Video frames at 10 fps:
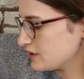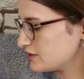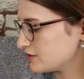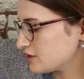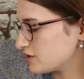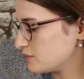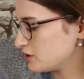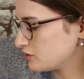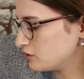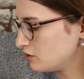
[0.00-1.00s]
This is gonna
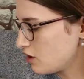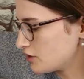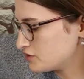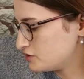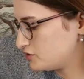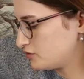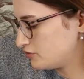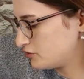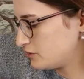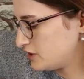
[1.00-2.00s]
be a little hard to do
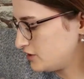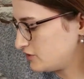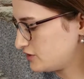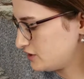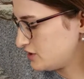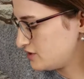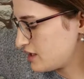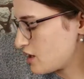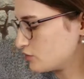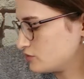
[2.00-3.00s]
for me sitting
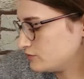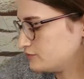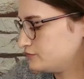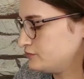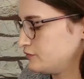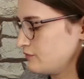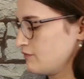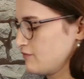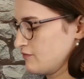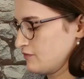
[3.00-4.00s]

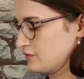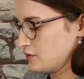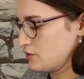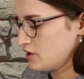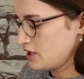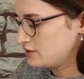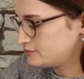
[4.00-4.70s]
down.